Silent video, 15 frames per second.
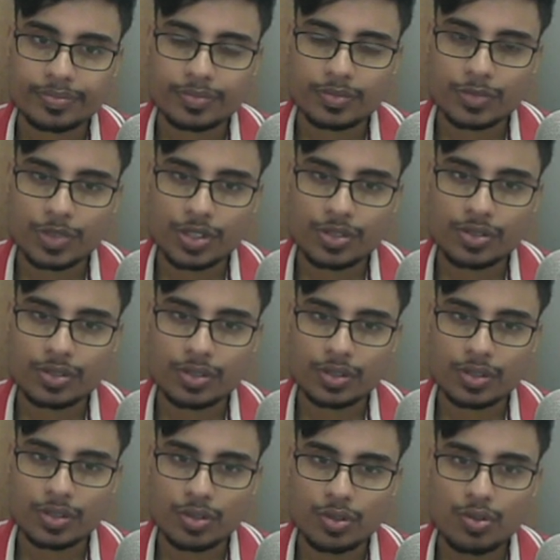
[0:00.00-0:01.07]
this
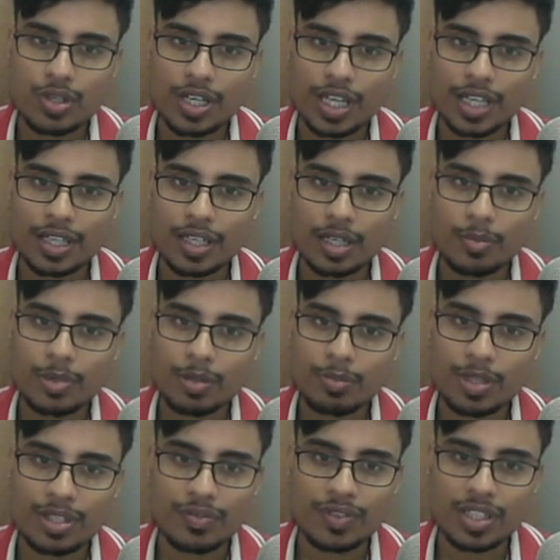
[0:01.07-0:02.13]
rook can come in
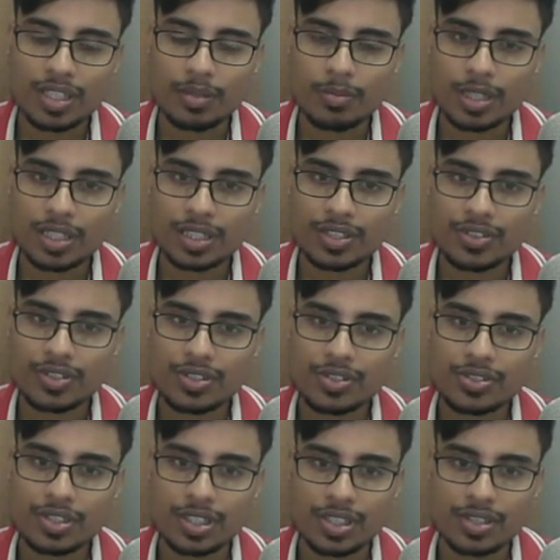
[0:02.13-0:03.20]
between, but in
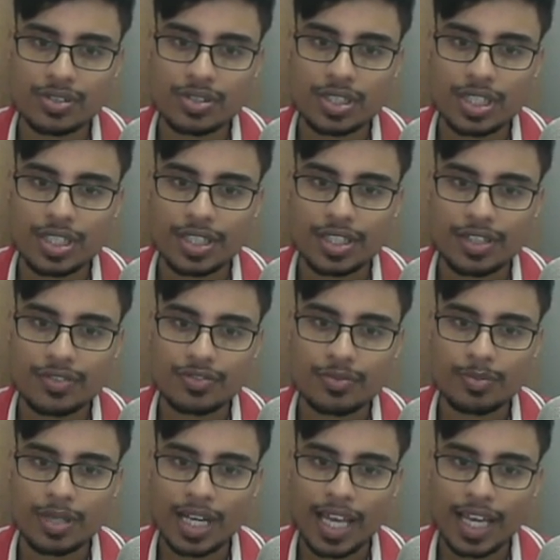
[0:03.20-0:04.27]
this case if
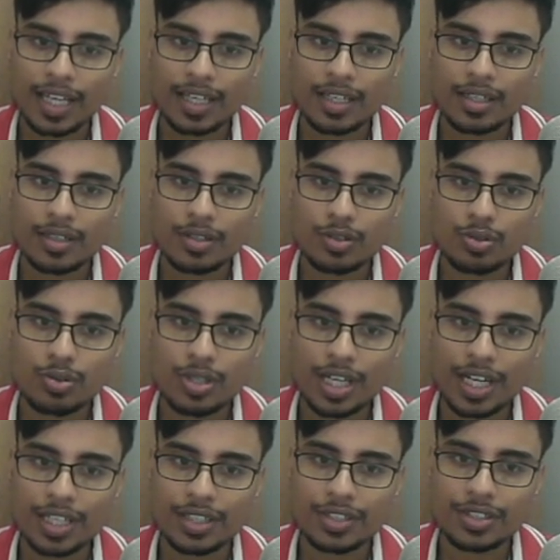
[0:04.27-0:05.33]
black rook
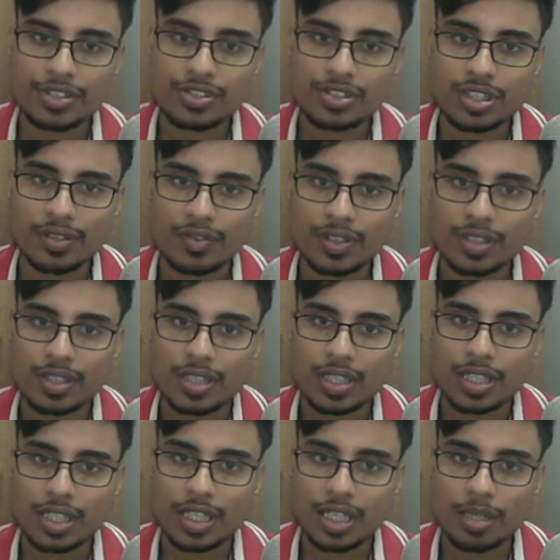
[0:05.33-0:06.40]
at d7
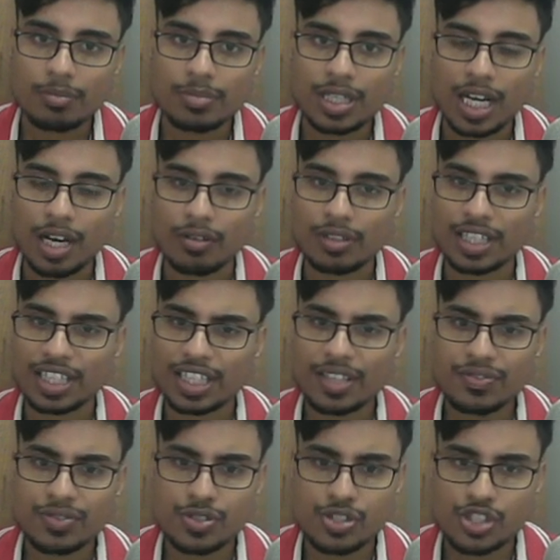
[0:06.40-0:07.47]
come down and
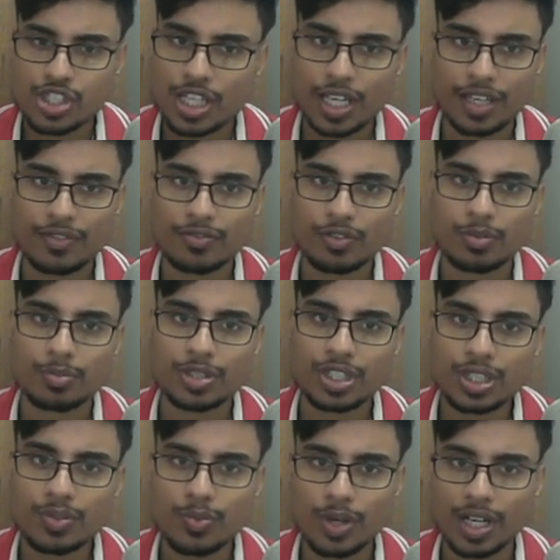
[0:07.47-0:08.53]
gives a check from
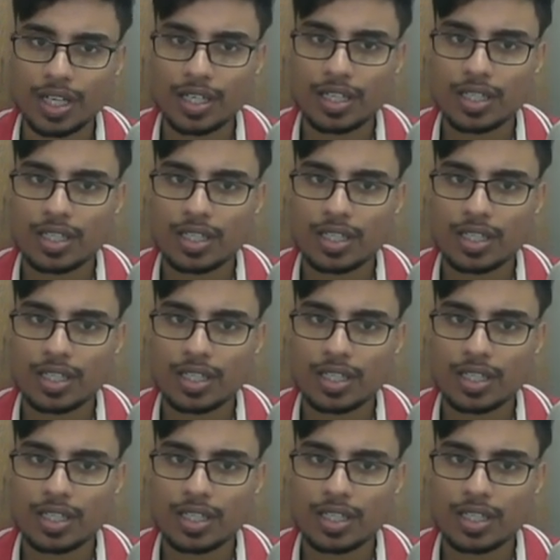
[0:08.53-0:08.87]
d1,